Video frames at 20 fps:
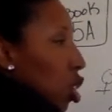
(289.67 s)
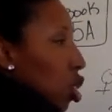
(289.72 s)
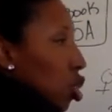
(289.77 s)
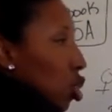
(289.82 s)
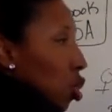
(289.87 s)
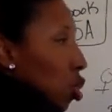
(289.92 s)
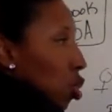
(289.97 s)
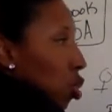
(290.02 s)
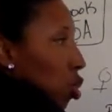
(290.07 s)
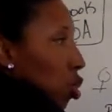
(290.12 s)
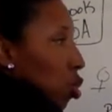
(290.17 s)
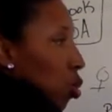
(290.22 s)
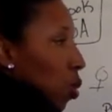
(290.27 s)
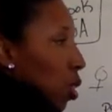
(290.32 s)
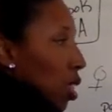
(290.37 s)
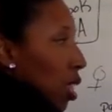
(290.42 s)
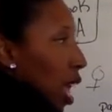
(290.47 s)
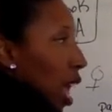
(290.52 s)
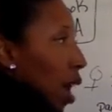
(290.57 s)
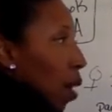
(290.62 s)
So you could do
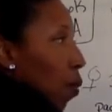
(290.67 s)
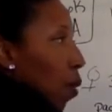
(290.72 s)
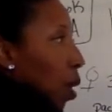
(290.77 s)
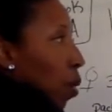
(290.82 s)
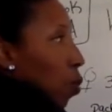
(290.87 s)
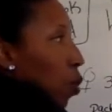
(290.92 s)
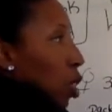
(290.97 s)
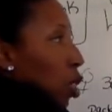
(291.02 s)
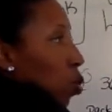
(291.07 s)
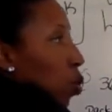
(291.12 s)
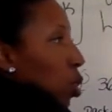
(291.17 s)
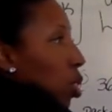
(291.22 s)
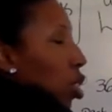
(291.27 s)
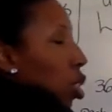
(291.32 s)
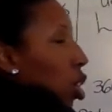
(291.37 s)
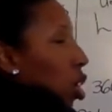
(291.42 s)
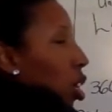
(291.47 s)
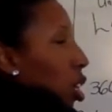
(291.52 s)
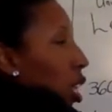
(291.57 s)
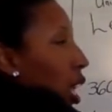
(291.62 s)
it that way, which would
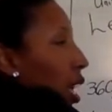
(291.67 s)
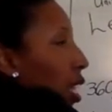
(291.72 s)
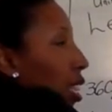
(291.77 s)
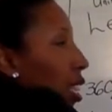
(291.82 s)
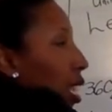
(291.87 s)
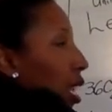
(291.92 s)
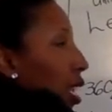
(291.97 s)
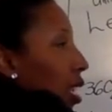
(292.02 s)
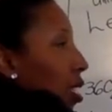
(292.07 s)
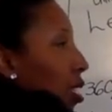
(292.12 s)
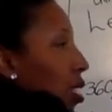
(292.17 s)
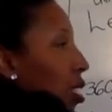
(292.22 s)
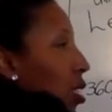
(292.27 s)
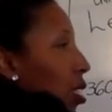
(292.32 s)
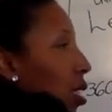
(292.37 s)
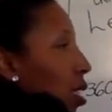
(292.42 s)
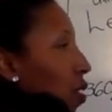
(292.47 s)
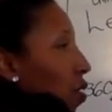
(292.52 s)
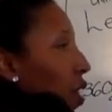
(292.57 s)
look like this.